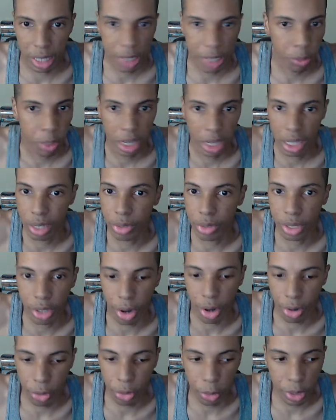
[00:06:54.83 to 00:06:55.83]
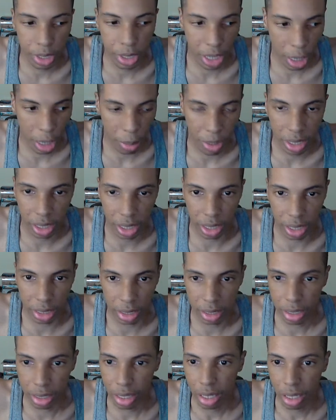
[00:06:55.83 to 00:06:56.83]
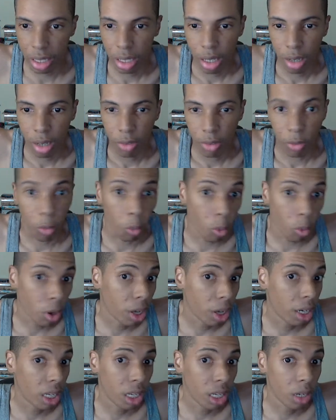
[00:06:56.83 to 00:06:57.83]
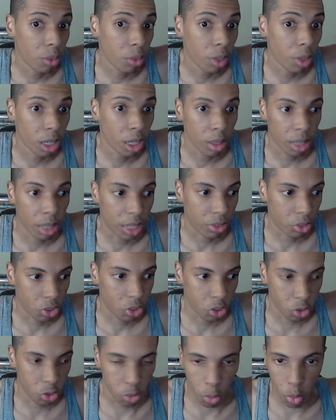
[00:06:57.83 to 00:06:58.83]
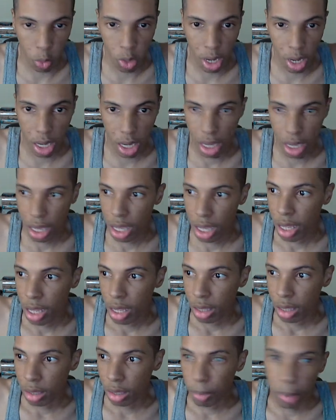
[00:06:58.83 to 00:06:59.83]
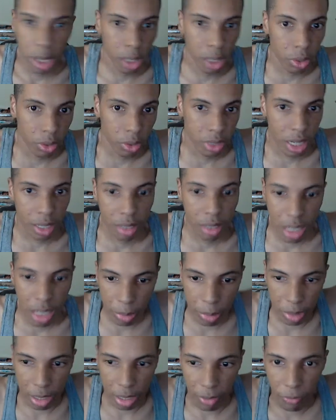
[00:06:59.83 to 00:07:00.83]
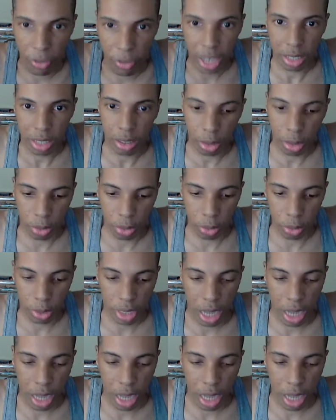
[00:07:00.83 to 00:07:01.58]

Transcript: That's why he used Kamakura Town, because for one, he didn't want to like destroy the pillars that keeping the fake Kamakura